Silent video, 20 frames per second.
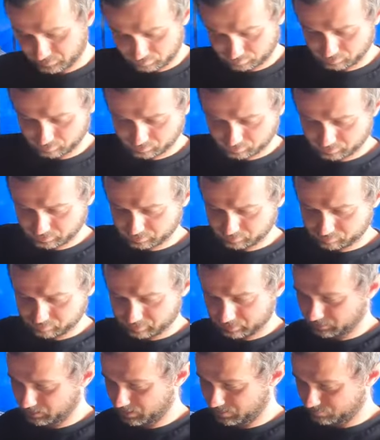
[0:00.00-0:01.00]
So we're going to clean all
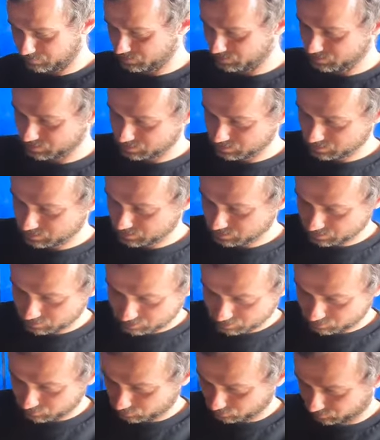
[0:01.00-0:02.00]
this up,
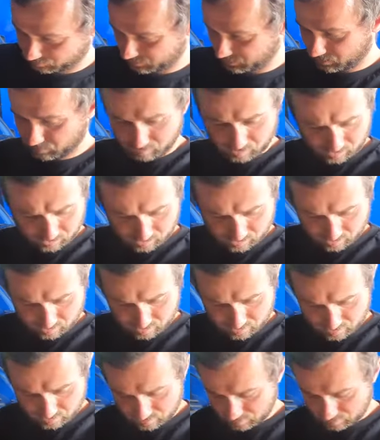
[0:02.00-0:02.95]
drop this one on.